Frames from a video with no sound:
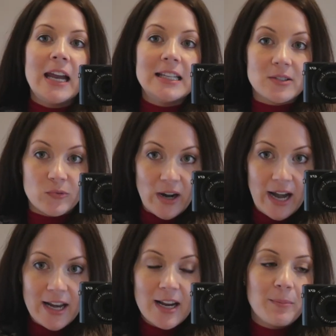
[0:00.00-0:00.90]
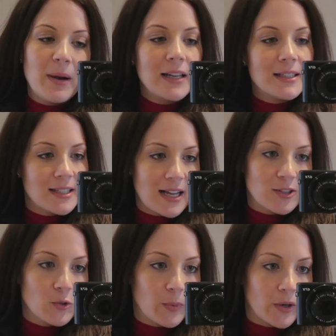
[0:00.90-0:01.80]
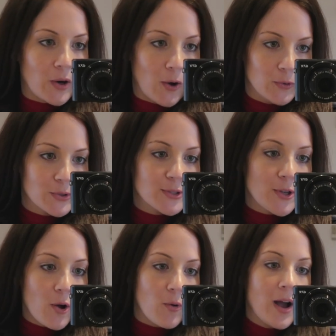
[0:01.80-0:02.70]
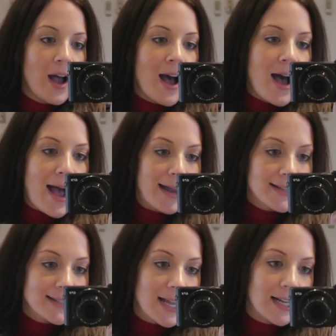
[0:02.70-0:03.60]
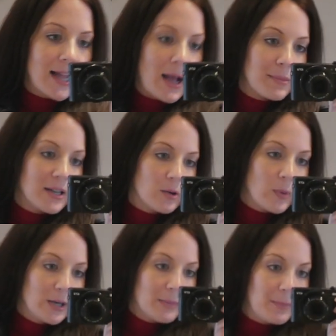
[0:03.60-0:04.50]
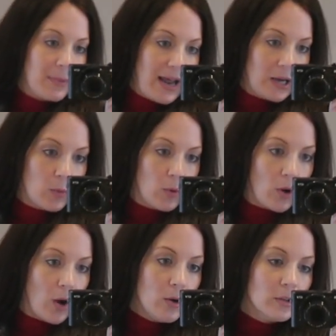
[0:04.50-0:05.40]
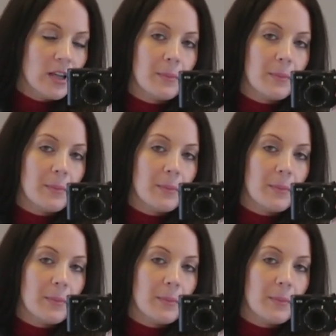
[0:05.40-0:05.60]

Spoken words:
it's raining but it's not super cold. So I decided I'm gonna wear my black wool coat,